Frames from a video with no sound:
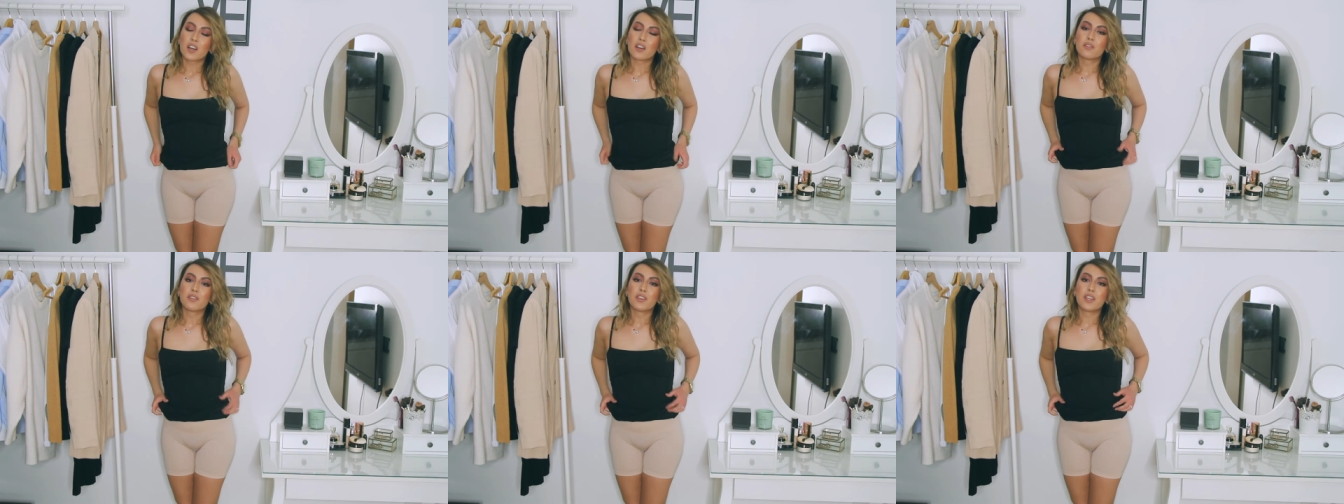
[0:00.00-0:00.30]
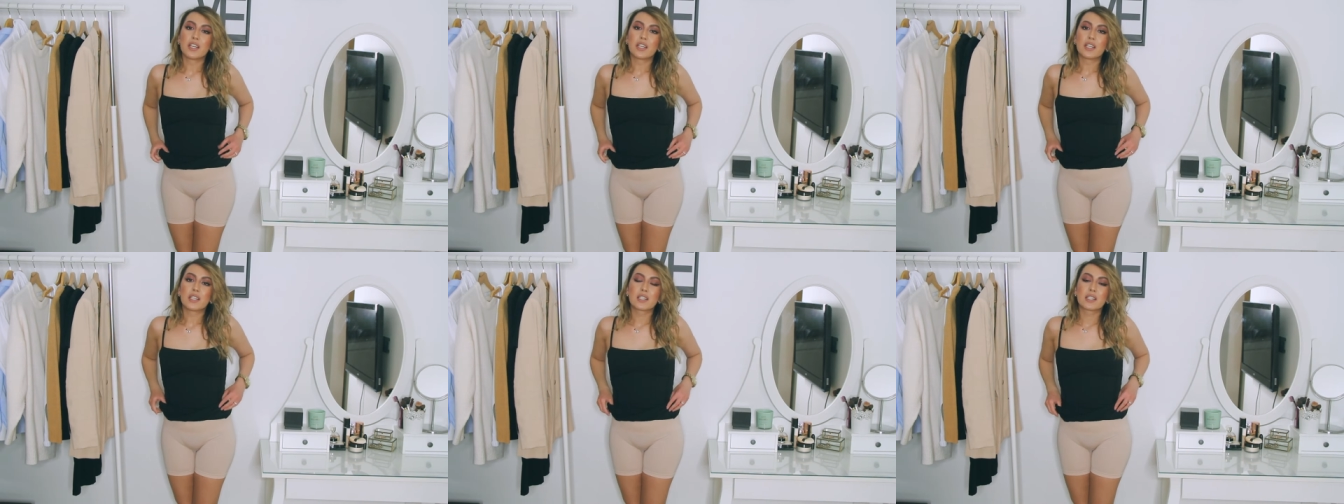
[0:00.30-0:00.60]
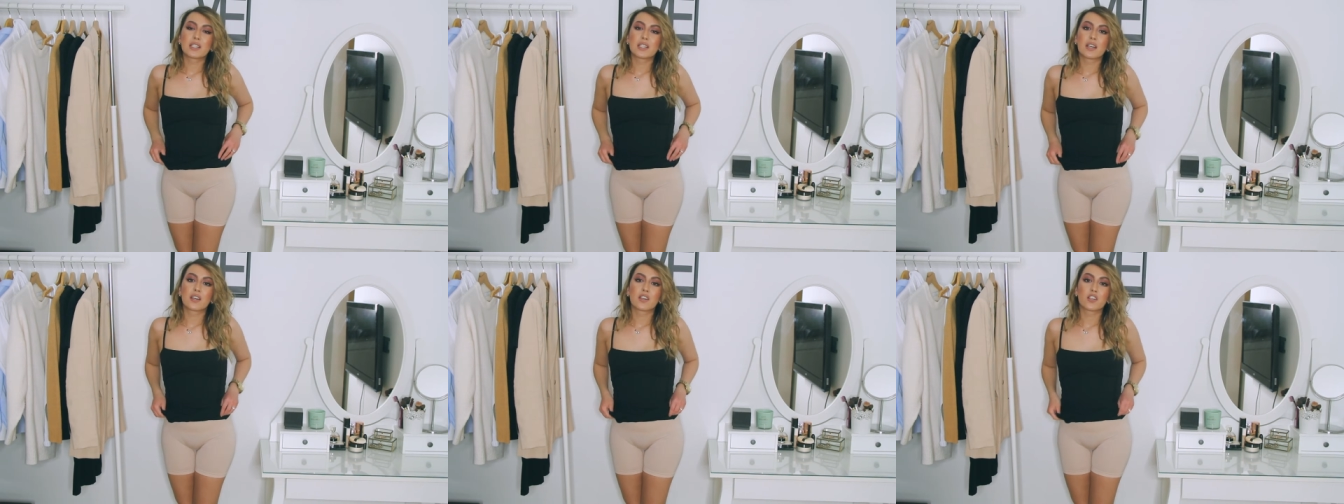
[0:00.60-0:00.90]
of
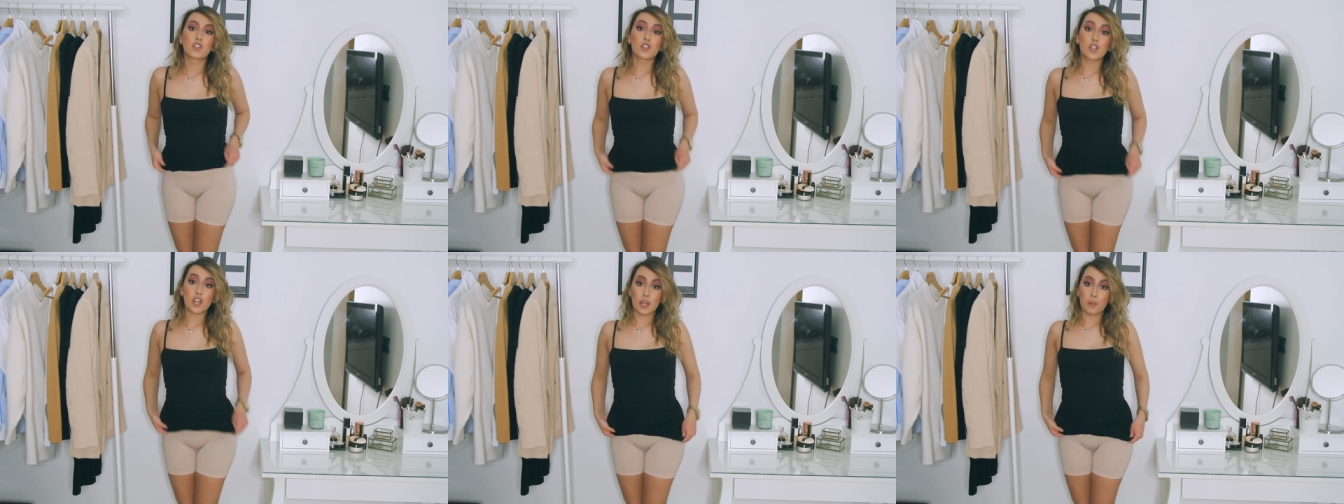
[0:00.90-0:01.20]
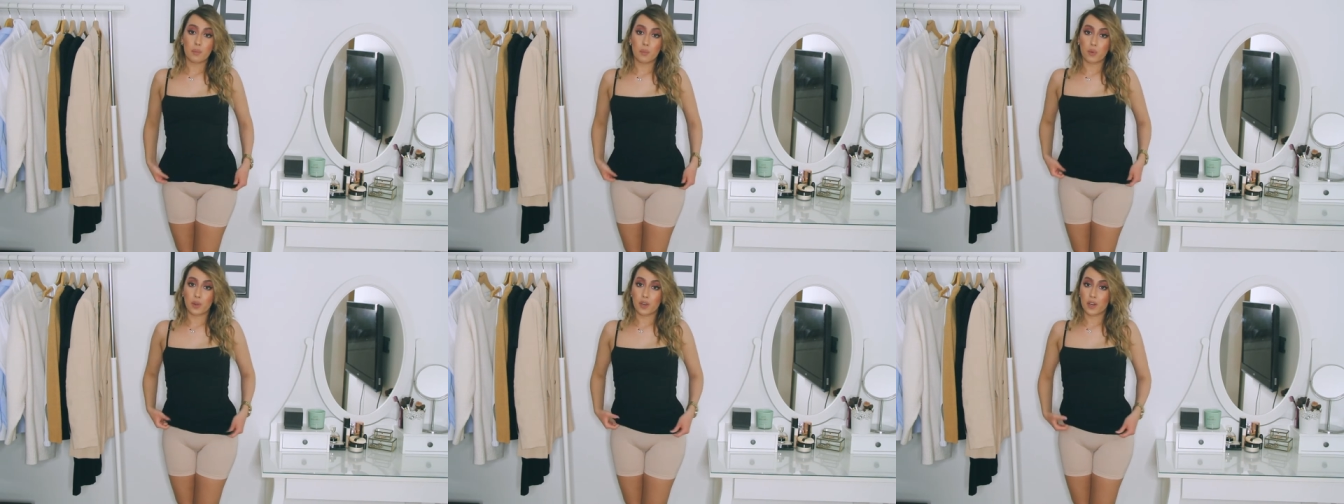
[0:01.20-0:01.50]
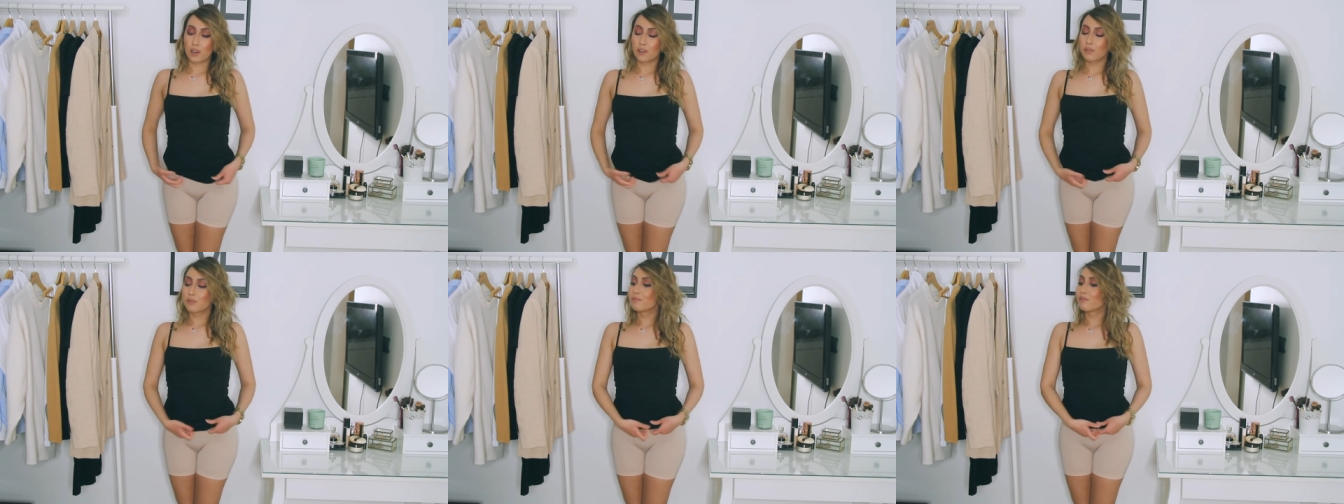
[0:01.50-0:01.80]
this
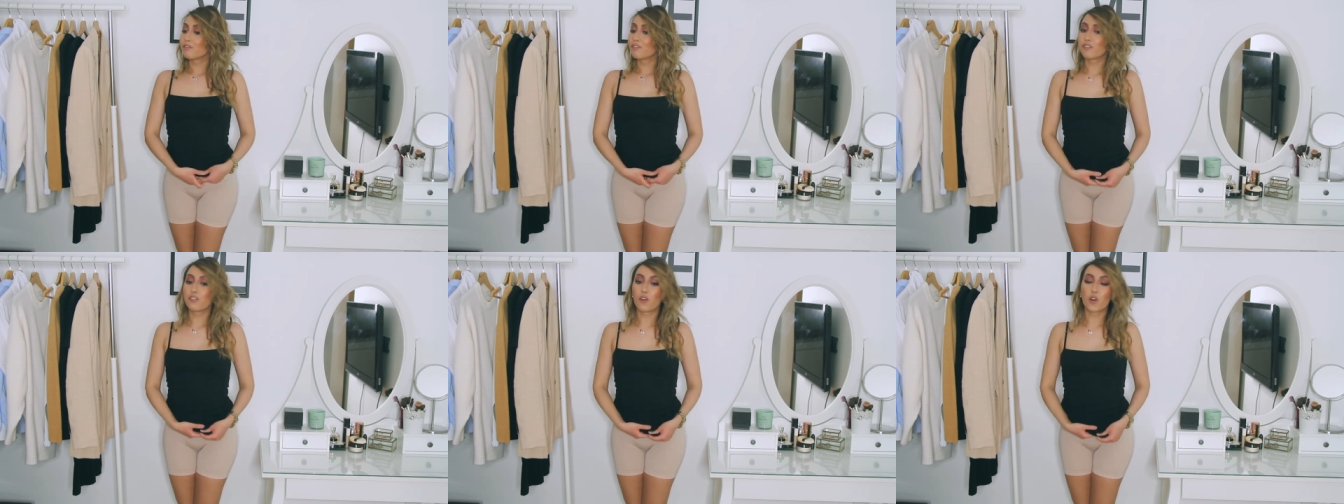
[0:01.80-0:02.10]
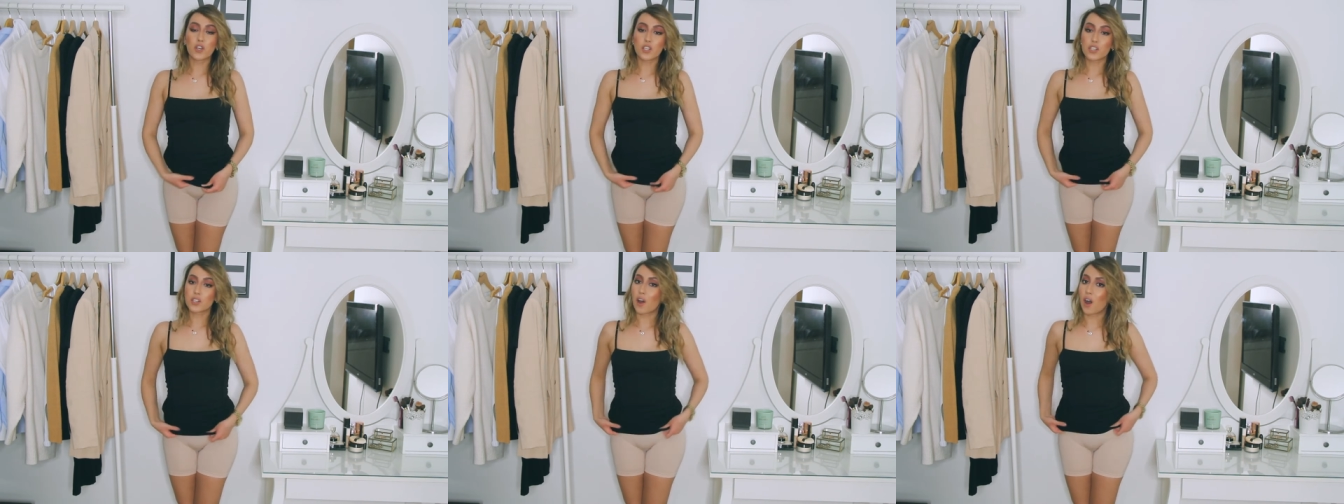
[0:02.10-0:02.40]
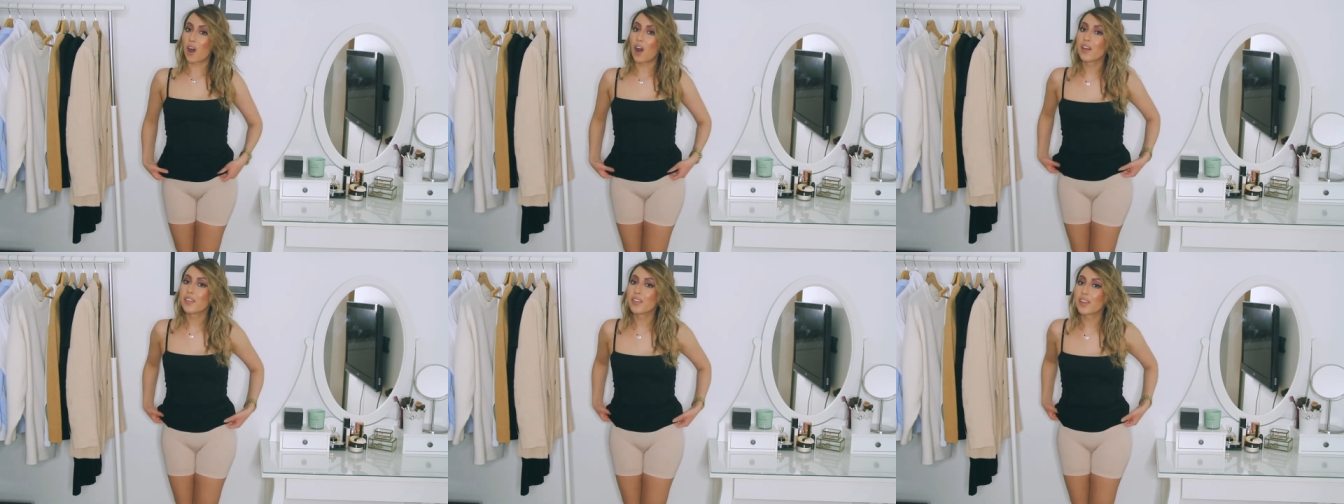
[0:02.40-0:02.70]
shapewear first
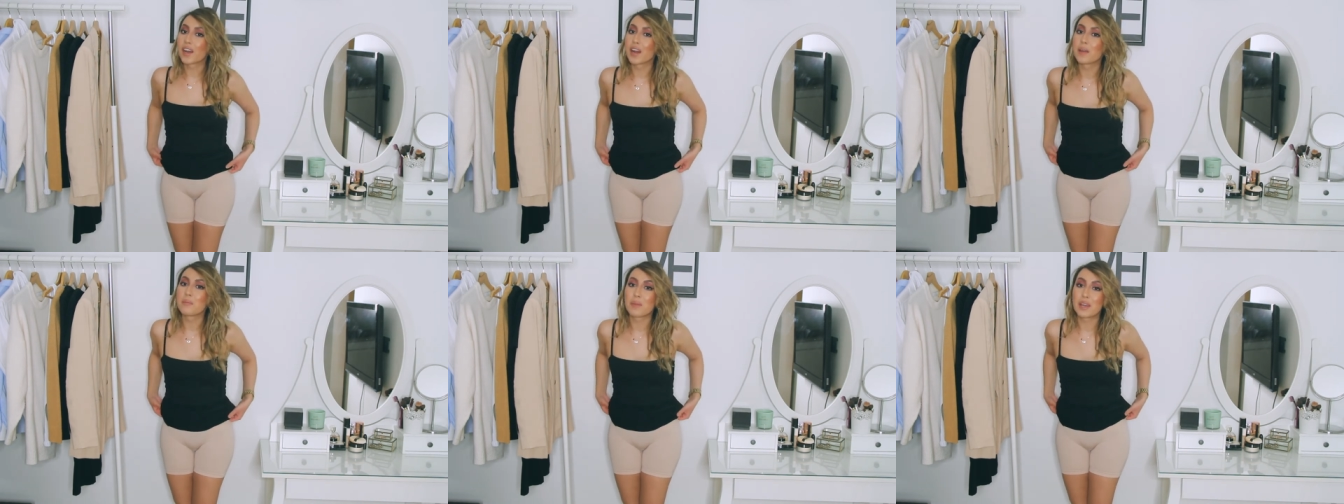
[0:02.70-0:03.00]
con that I